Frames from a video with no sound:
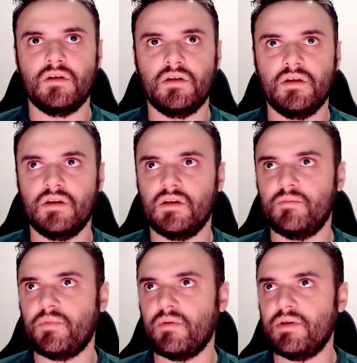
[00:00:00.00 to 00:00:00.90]

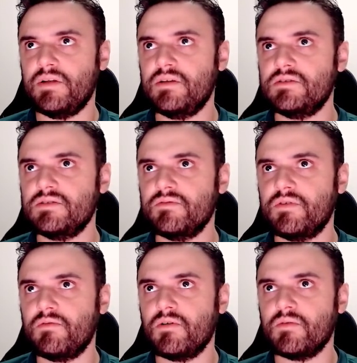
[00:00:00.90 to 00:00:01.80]
And probably I did
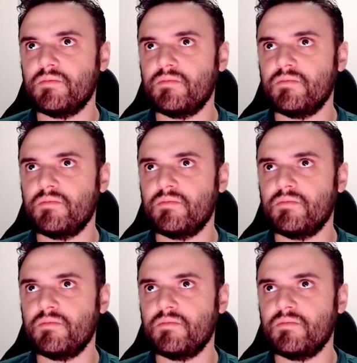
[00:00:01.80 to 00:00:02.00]
something wrong.